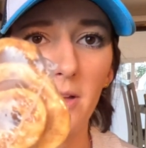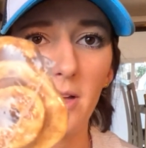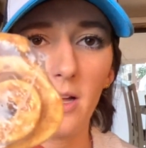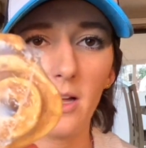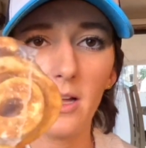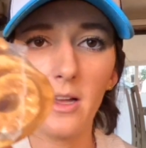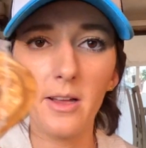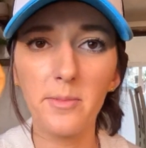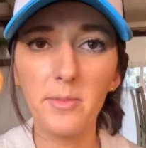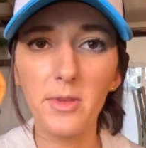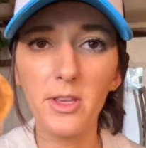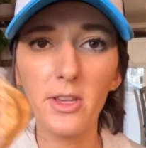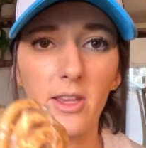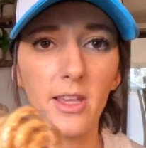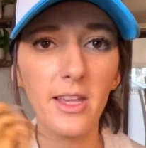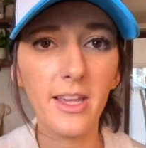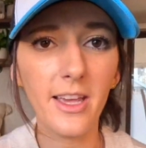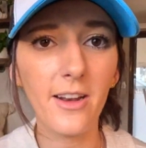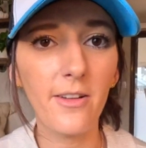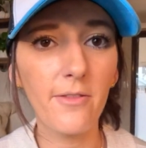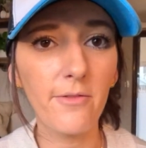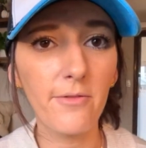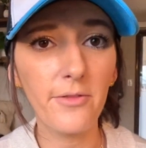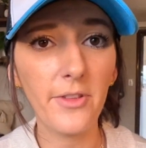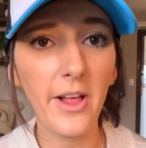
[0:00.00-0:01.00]
You can
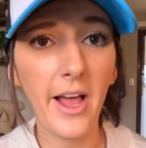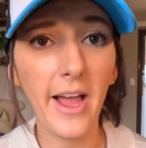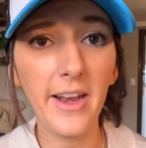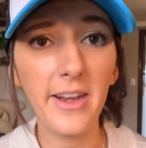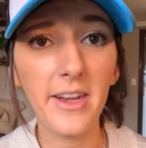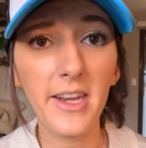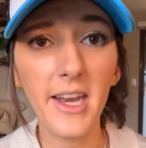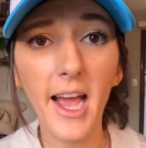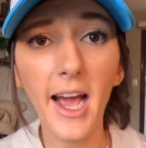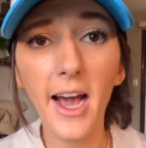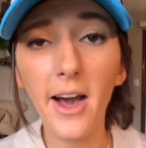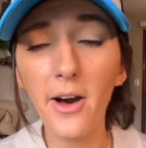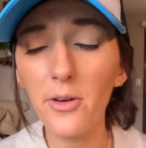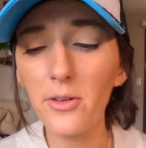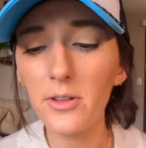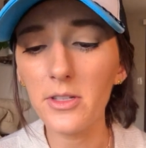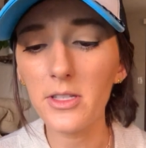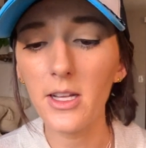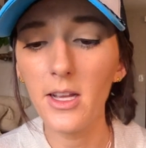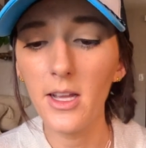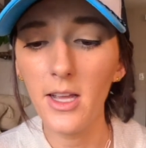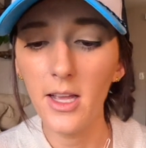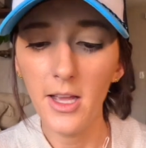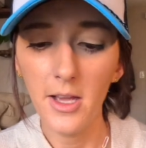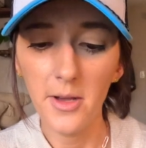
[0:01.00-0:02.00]
get them flattened
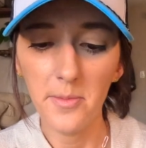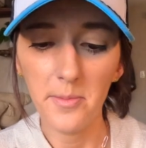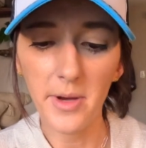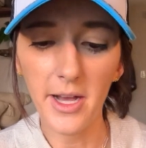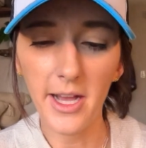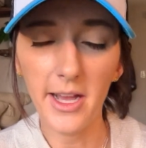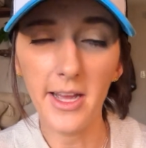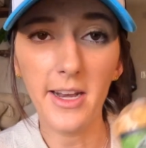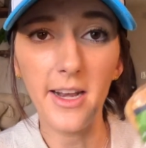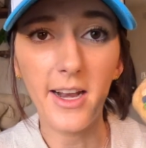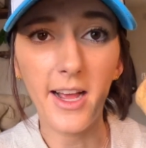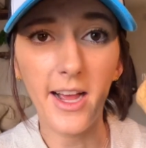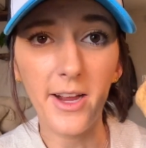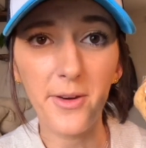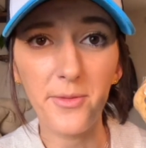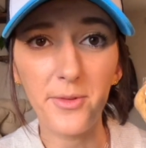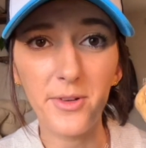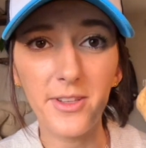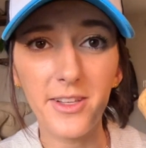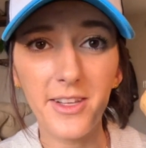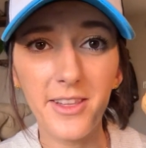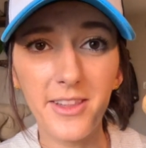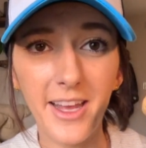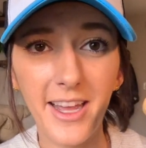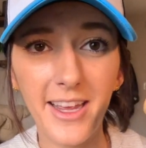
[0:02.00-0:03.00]
out, but I
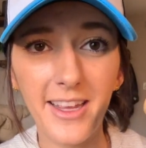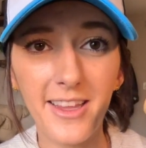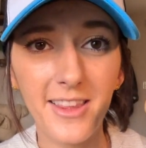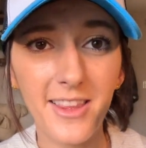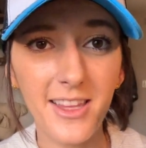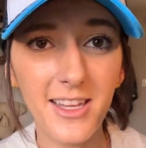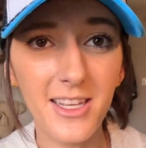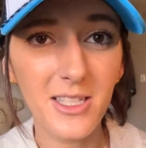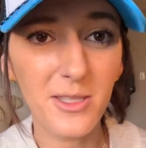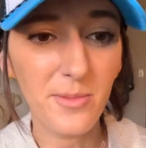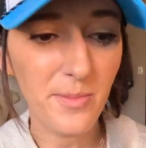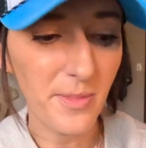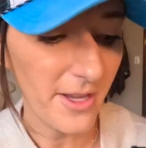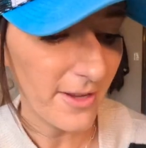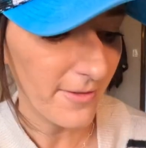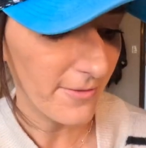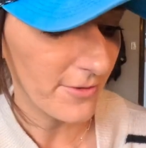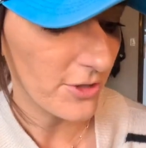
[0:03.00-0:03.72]
really like these beef